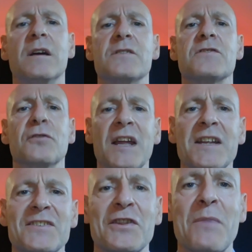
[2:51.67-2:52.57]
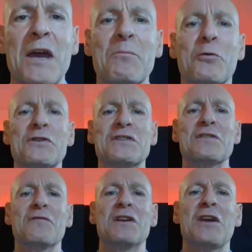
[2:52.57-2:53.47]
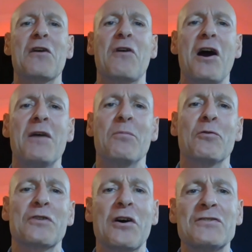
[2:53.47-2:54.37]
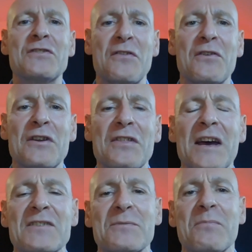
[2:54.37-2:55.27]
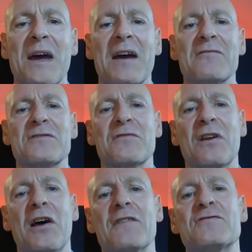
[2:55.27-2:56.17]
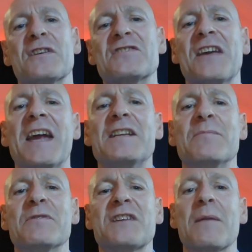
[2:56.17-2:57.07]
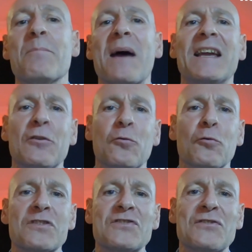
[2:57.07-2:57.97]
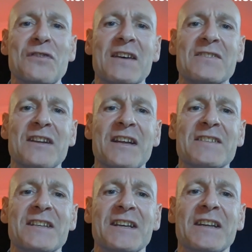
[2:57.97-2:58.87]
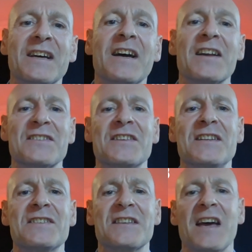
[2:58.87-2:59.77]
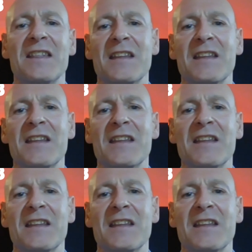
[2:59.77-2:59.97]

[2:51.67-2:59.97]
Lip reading: So getting to the main point of the video, I bought £130,000 of the LifeStrategy 8% back in August 2018. And since then,